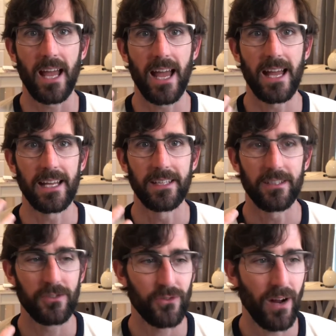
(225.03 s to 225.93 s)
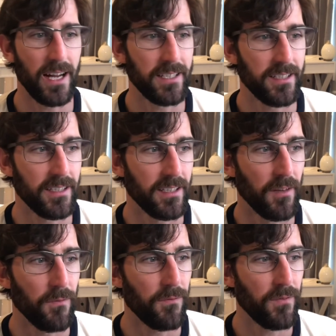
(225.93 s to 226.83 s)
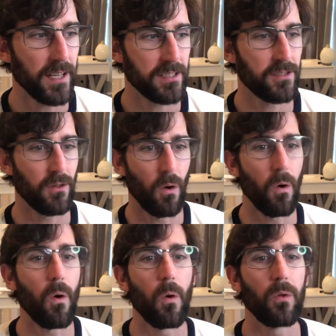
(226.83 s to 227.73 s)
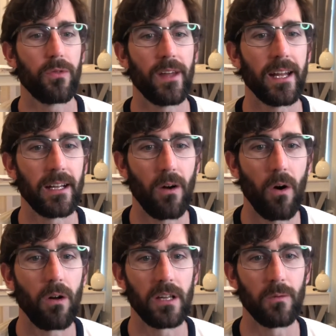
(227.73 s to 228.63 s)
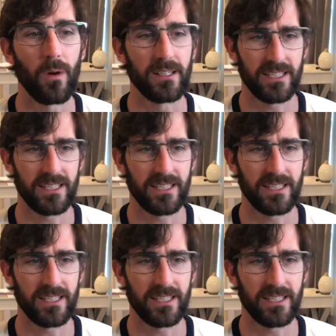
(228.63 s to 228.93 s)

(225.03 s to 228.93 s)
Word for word: and tried to fix the whole thing all at once.